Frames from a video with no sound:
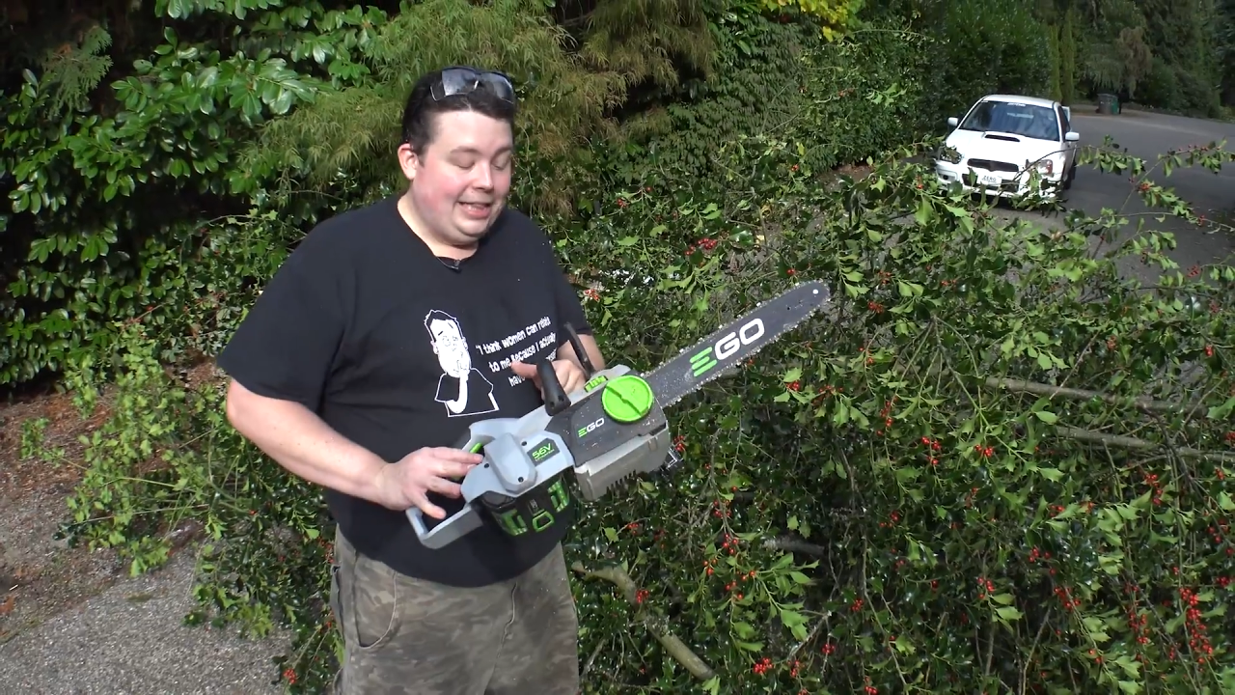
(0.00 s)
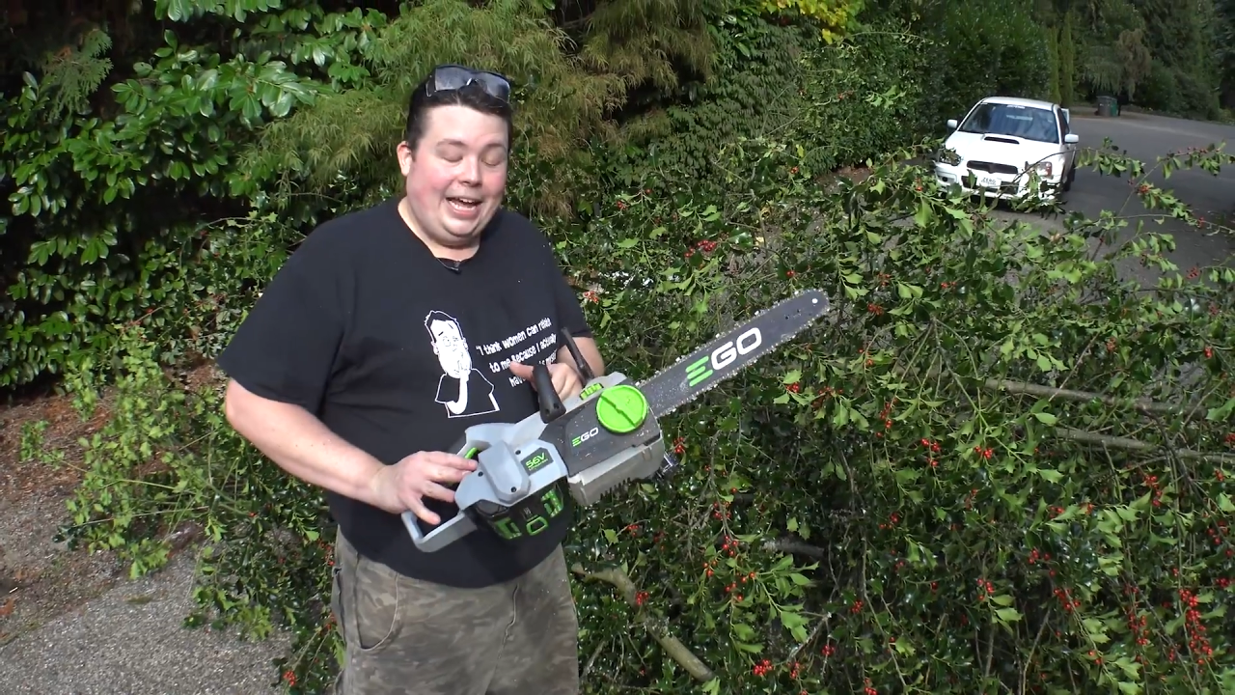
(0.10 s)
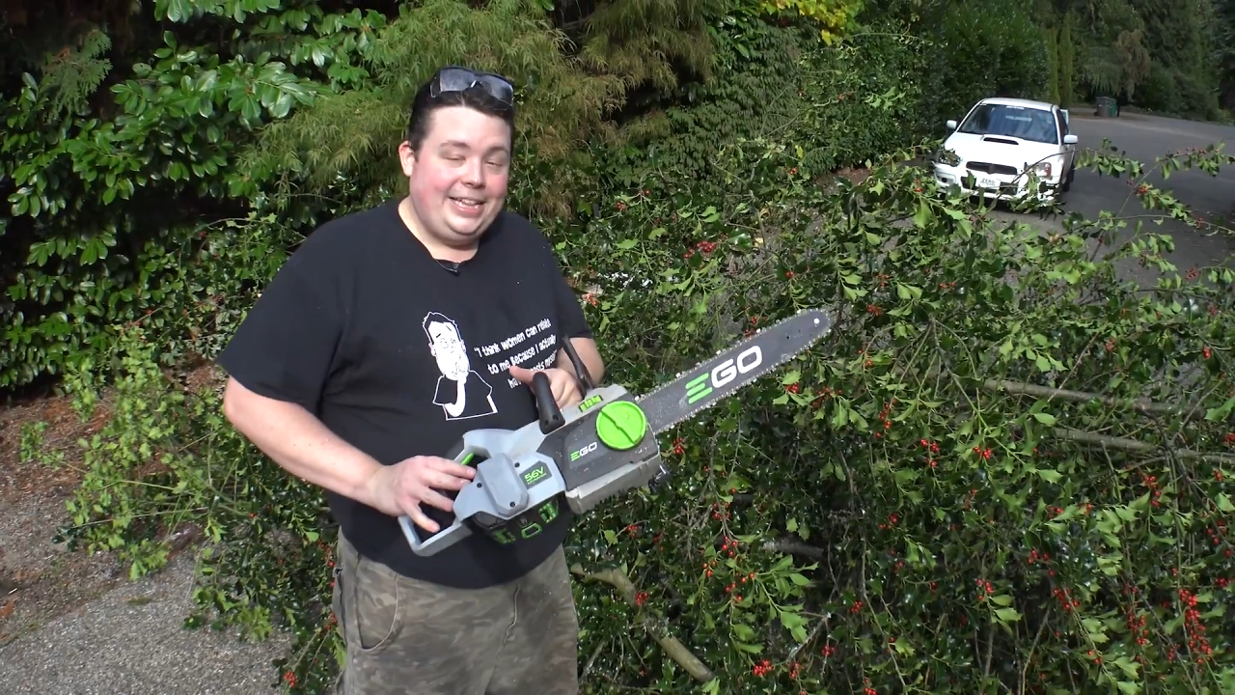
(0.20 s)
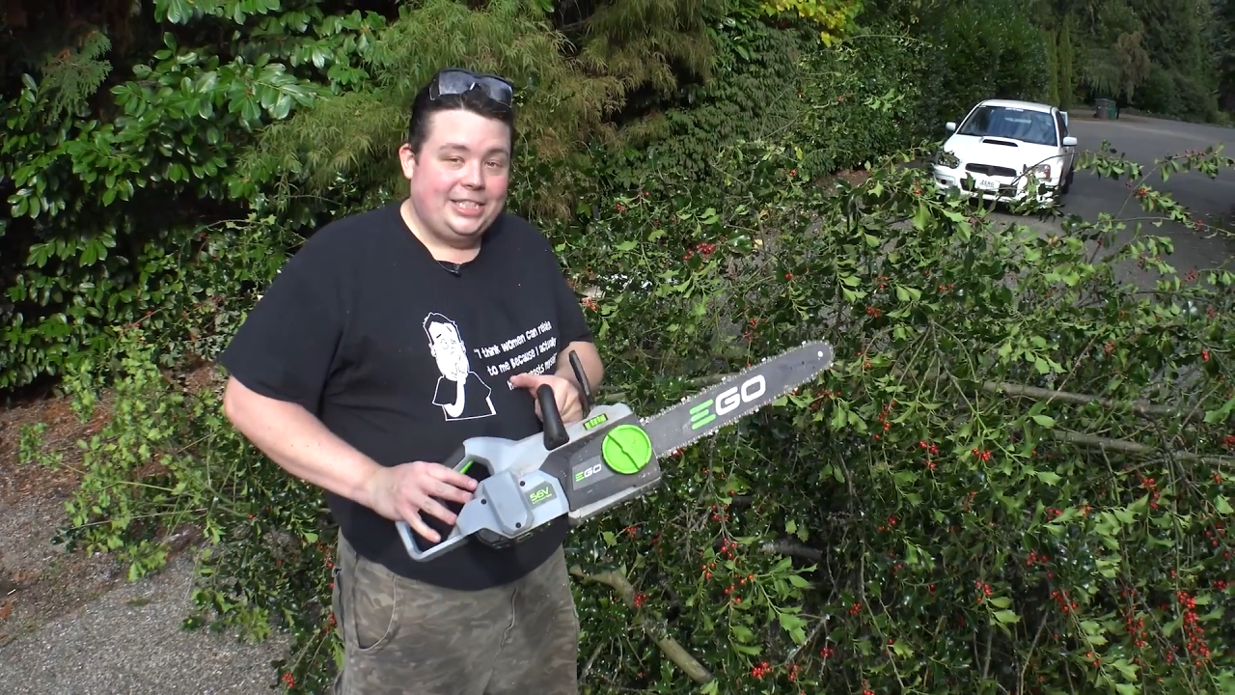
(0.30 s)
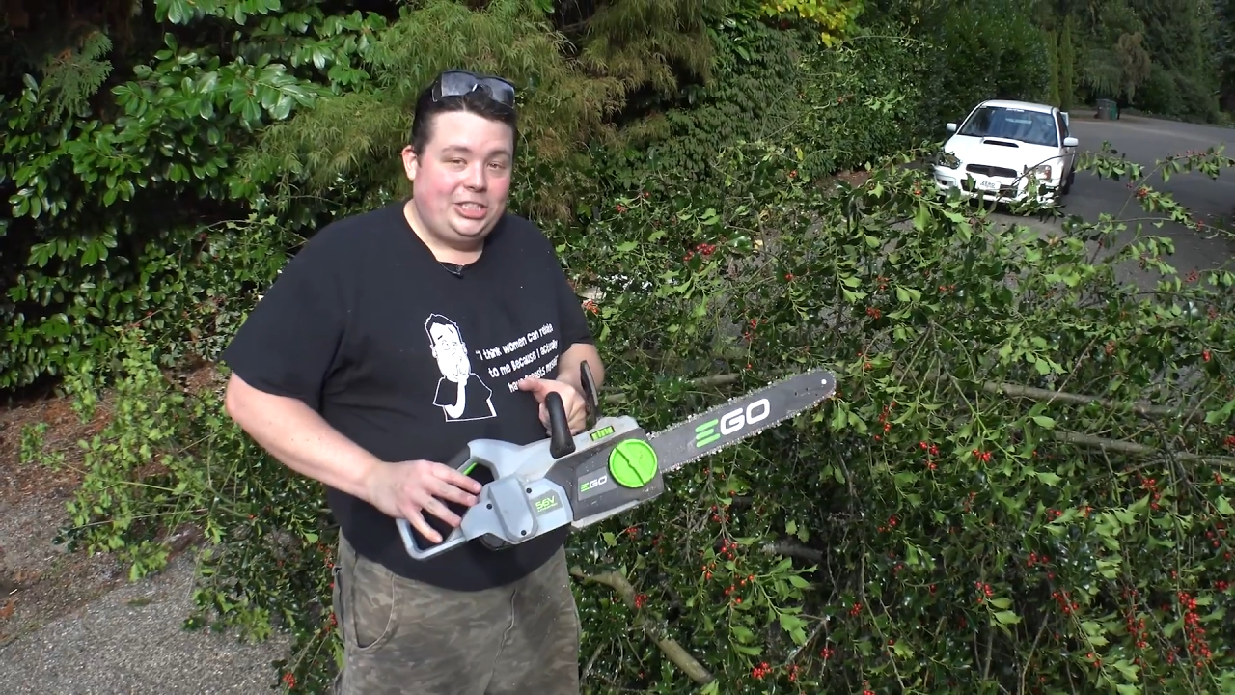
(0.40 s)

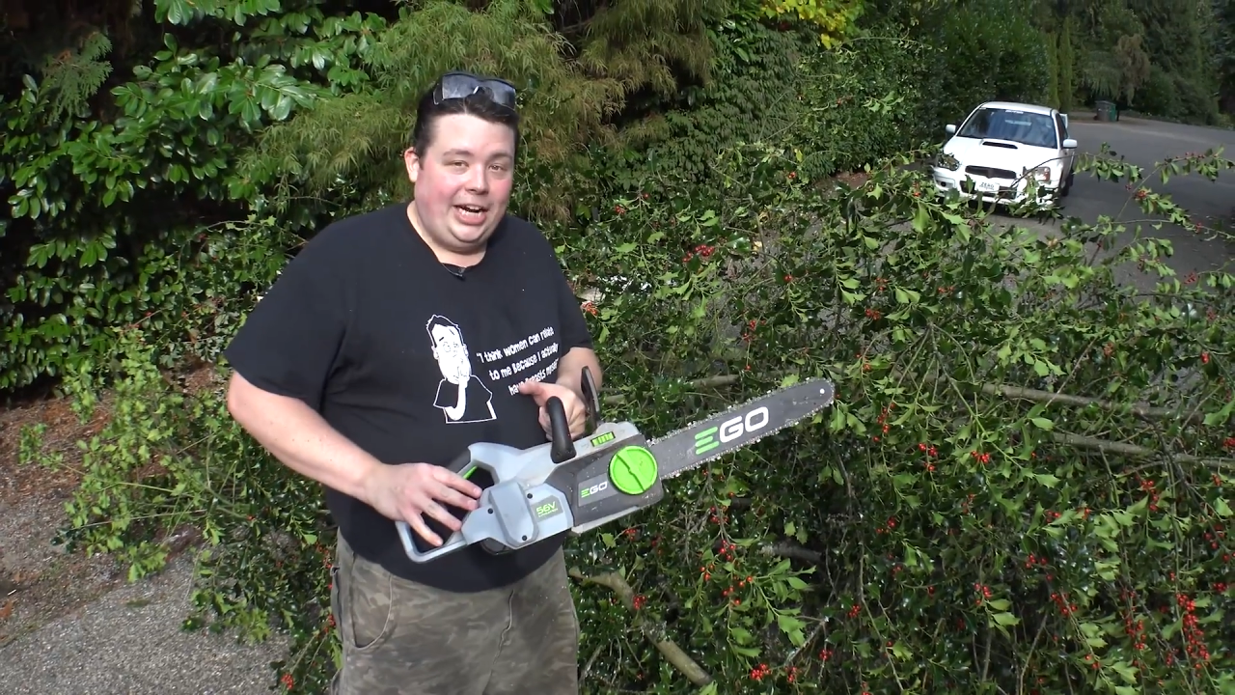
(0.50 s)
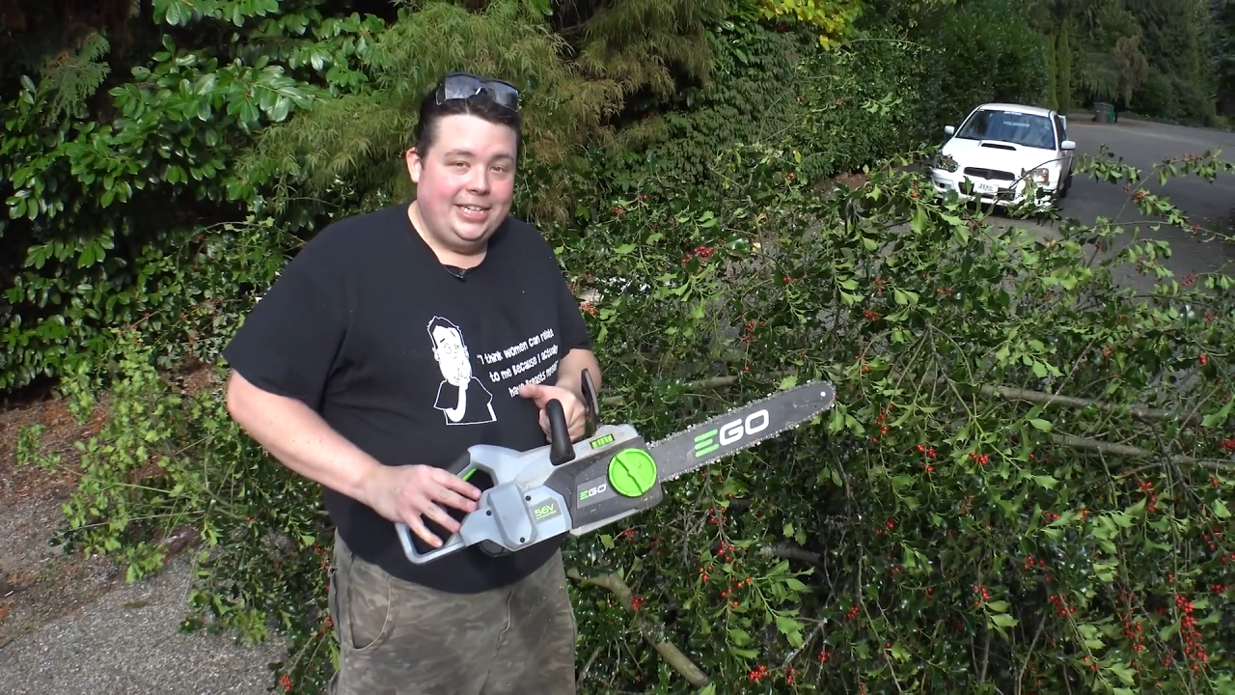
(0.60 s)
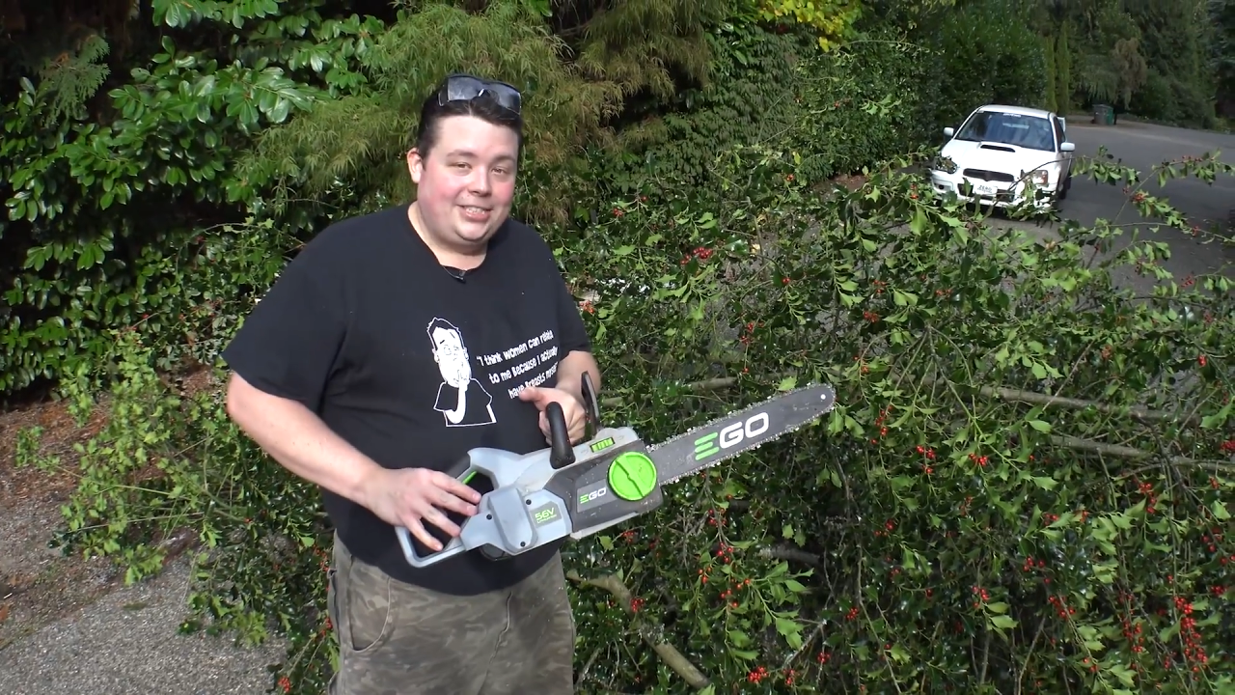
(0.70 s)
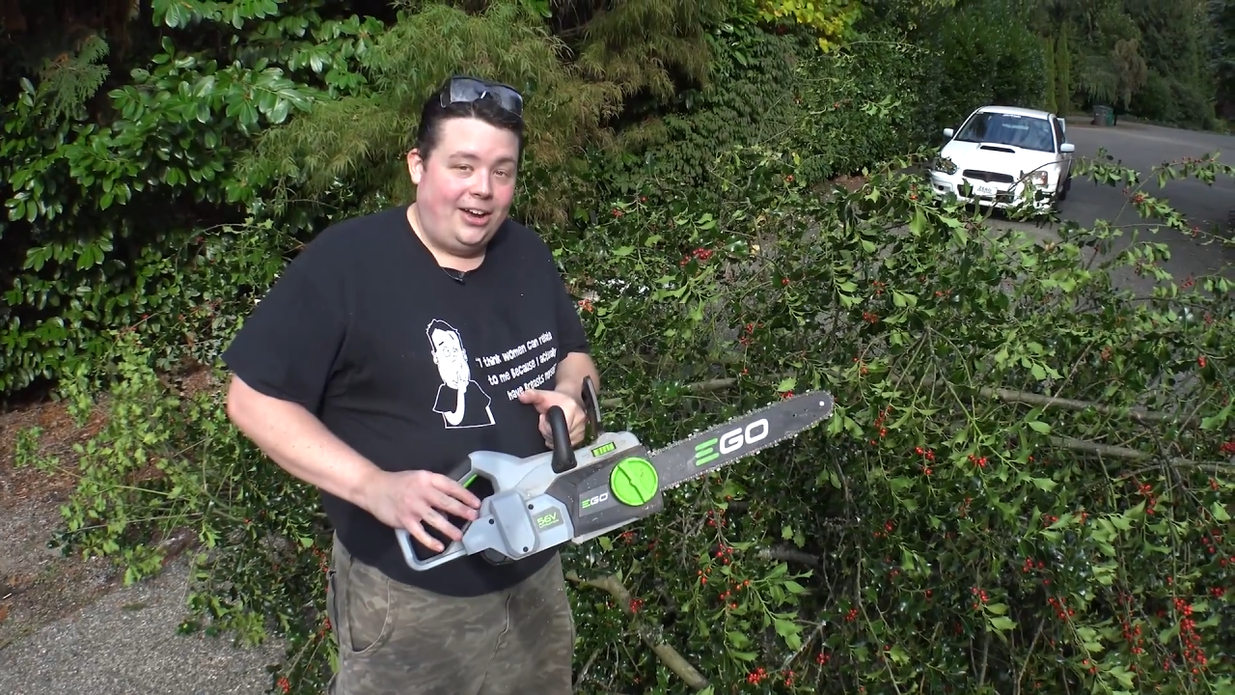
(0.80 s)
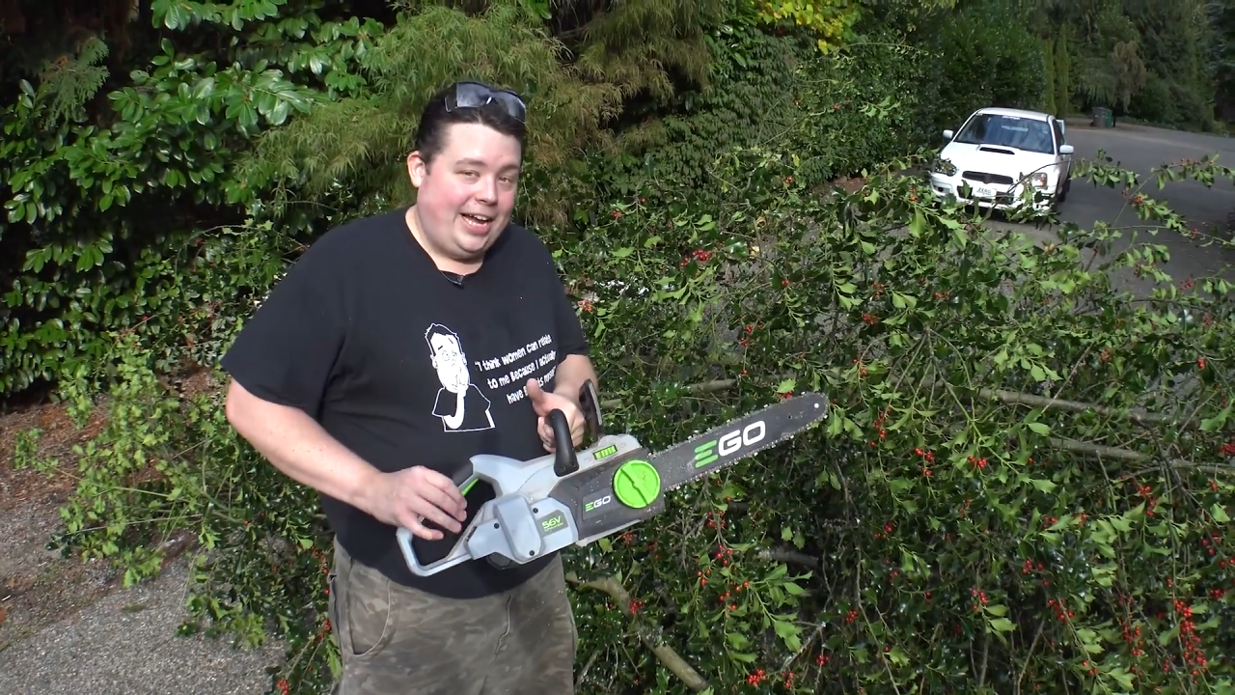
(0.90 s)
like this chainsaw.